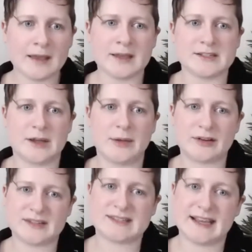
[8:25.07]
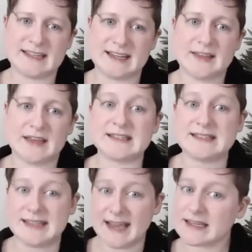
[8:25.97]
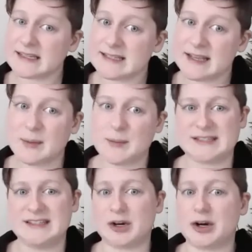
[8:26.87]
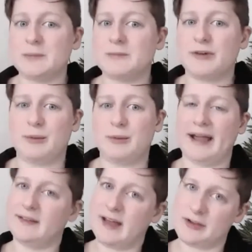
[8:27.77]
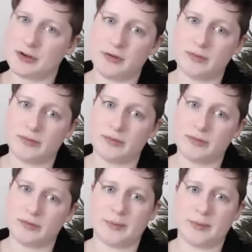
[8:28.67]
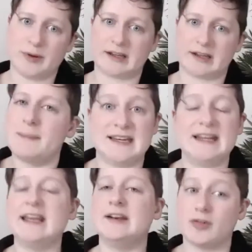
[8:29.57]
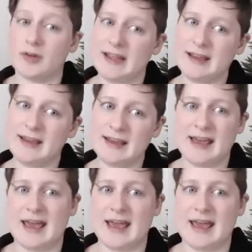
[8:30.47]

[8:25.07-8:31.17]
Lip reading: So there's this idea that sex was the term for biological reproductive capacity in Greek,